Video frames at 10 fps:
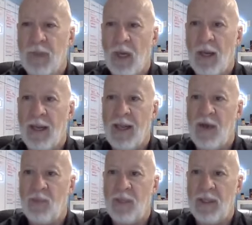I
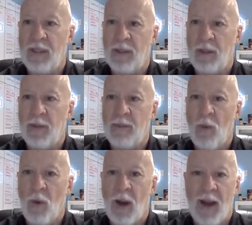have been a little bit
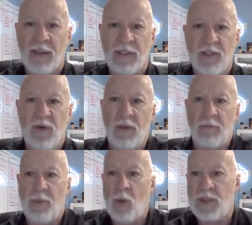more active on
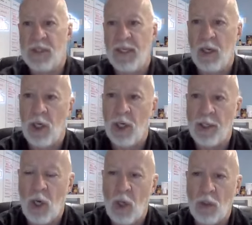posting on
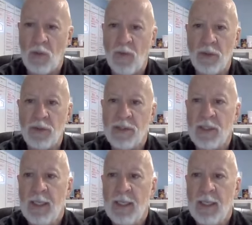all of those.